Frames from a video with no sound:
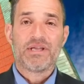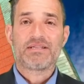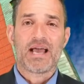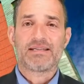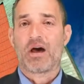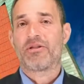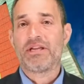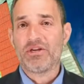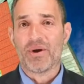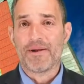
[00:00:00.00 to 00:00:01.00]
So in this case, how
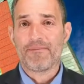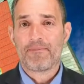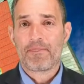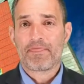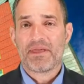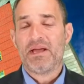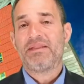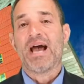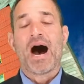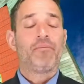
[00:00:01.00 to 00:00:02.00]
do they do it?
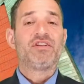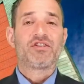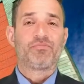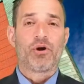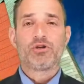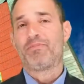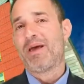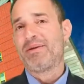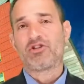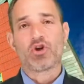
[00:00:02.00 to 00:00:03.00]
The obvious
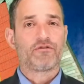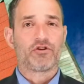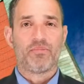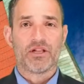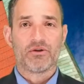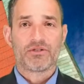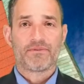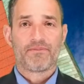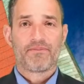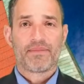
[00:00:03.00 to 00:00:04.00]
approach may be softer pillows,